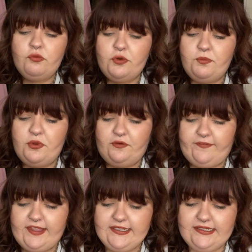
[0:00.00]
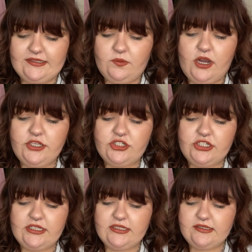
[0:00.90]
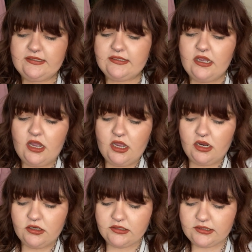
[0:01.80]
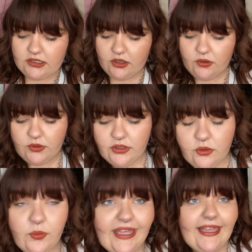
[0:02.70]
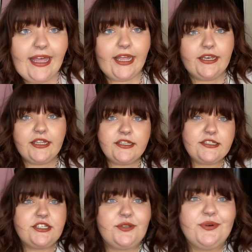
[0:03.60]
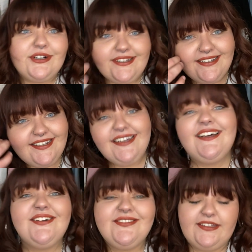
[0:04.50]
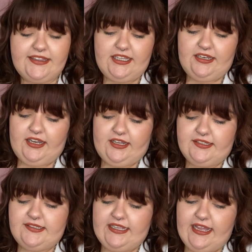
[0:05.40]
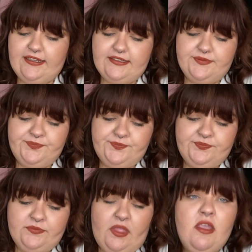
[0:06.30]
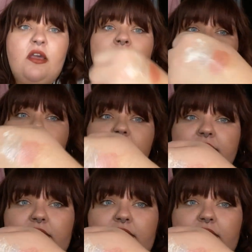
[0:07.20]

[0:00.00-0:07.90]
remove these swatches so we can continue on with the next set. So